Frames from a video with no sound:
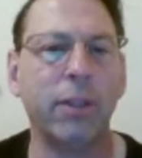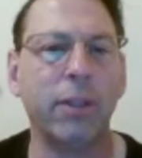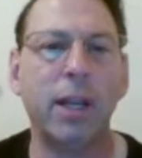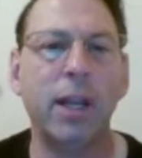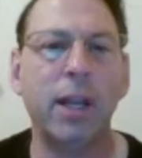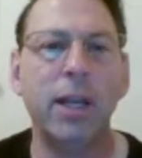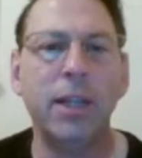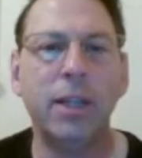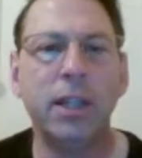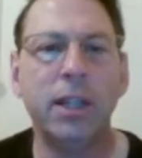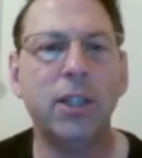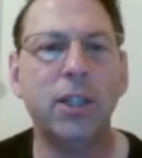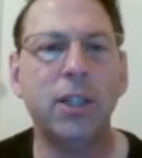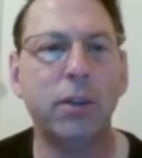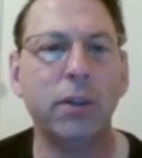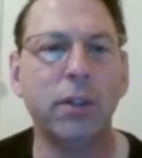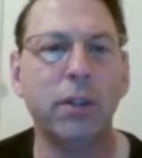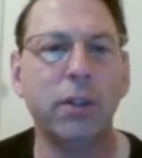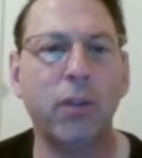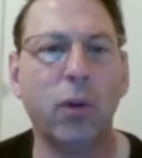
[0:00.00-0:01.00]
This year it's
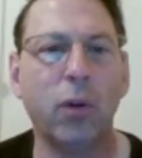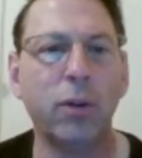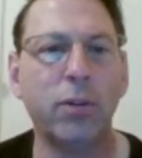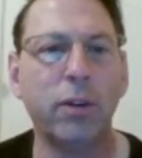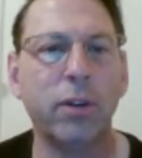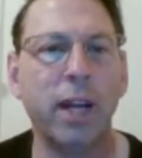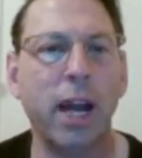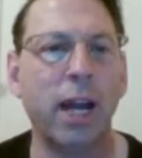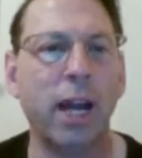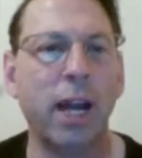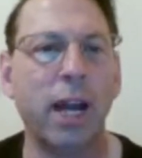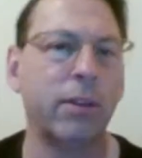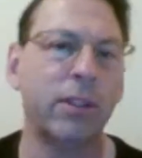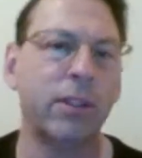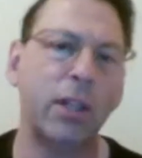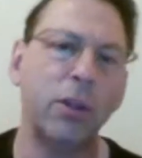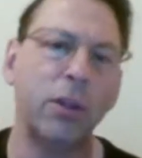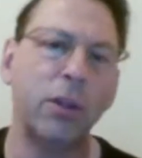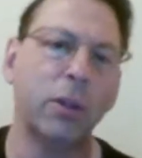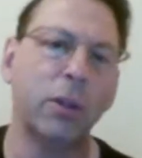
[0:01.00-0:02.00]
400 calories, and you
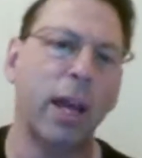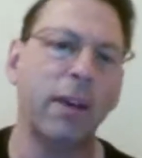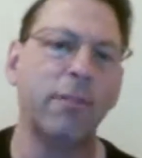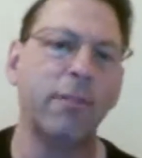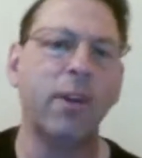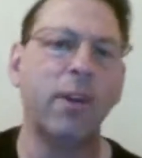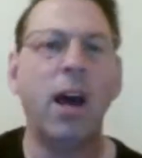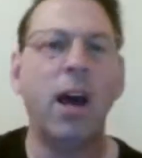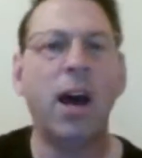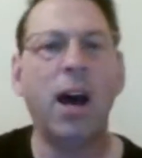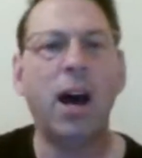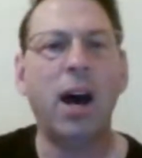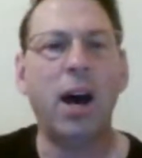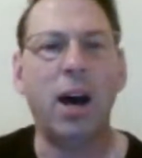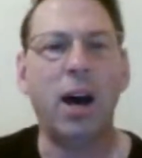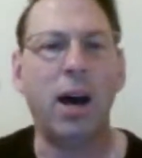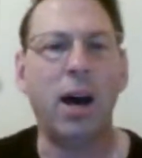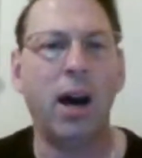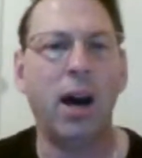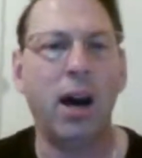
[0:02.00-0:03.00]
laugh, ha ha
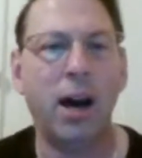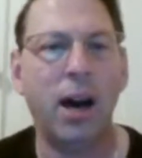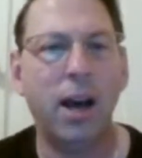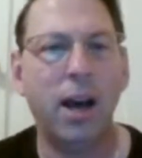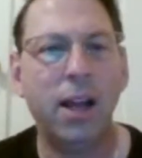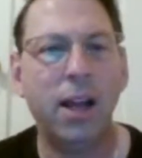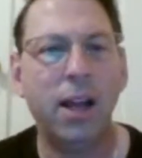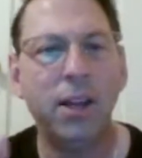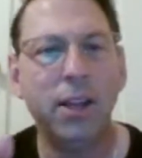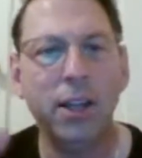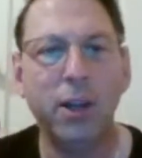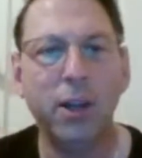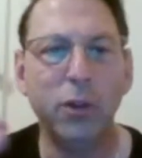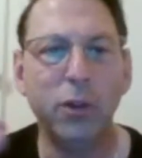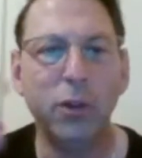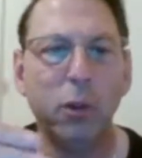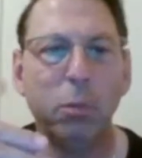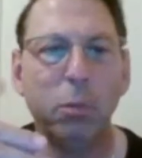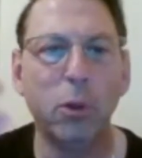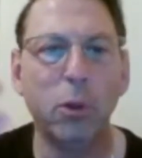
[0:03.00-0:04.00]
ha. You know, you
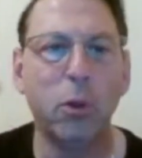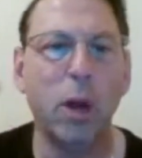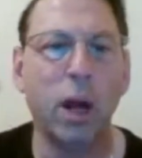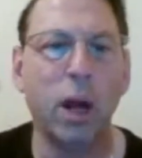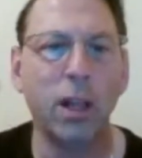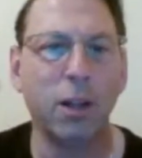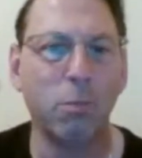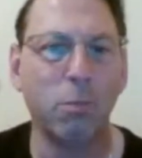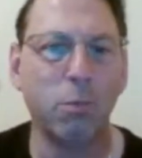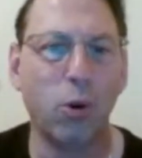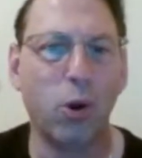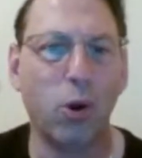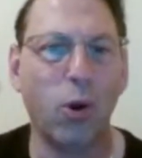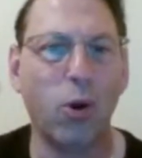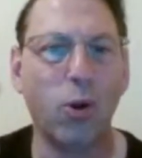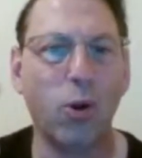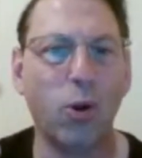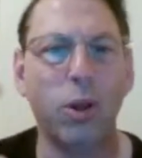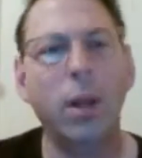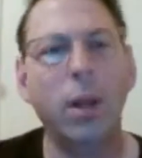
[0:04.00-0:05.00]
blue collar pro,
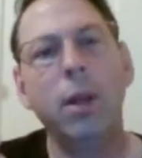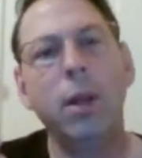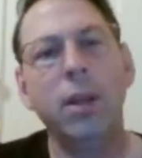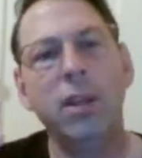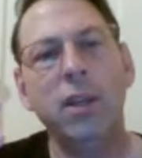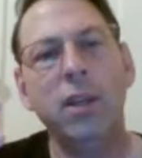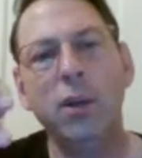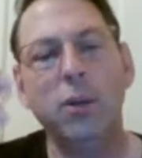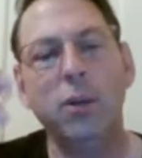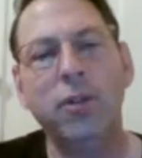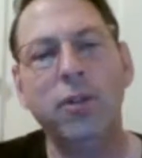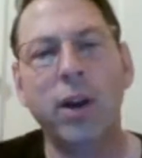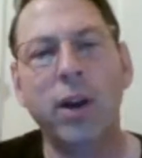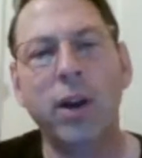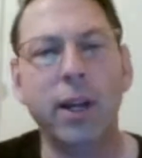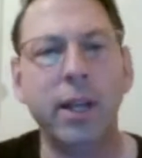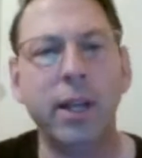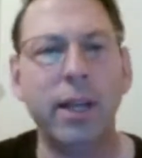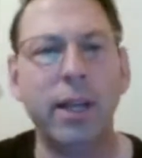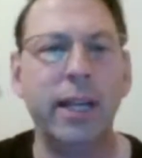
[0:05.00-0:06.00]
you fucking
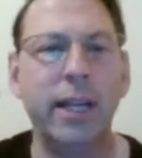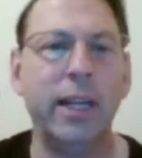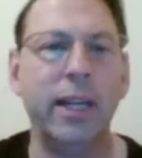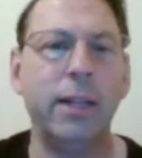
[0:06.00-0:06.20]
eat